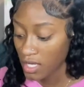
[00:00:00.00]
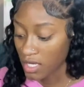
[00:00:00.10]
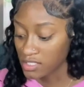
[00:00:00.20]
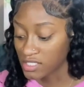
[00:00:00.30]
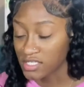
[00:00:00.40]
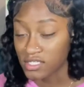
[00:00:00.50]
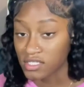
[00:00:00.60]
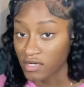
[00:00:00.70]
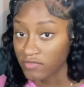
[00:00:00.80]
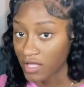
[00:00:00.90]
Cause this is
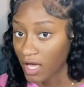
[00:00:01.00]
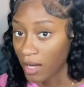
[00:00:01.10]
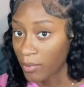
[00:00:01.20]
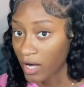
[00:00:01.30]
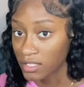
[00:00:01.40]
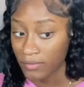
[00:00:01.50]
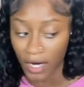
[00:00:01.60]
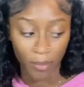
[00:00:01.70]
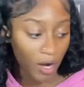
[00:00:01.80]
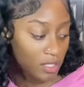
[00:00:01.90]
stuff that I probably would
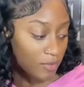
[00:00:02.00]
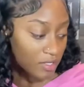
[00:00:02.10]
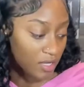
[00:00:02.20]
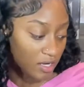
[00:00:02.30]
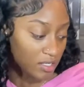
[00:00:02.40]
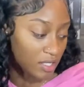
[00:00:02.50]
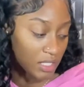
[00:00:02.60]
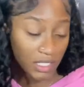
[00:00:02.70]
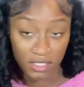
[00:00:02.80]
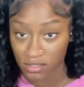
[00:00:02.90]
have thought of the
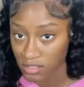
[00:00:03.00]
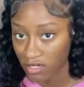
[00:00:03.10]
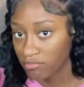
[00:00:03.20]
cleaning stuff,